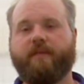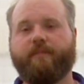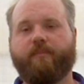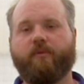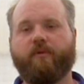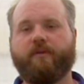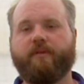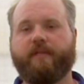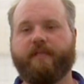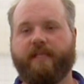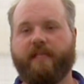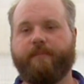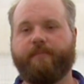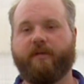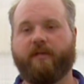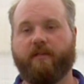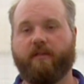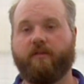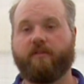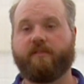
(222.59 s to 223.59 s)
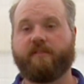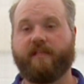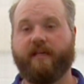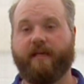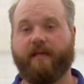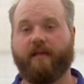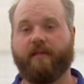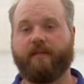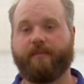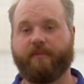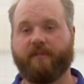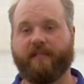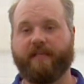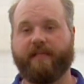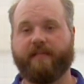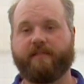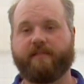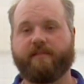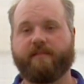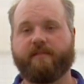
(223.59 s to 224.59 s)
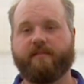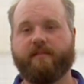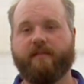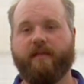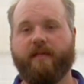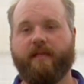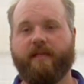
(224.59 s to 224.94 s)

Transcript: important to keep a close eye on the plants,